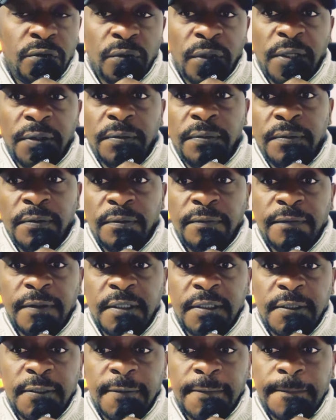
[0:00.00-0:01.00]
to heal
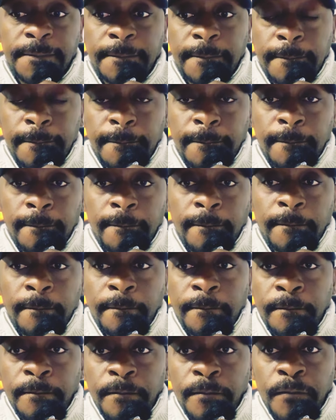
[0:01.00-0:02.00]
faster
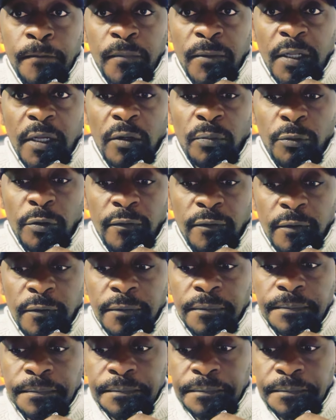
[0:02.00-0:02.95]
and move on.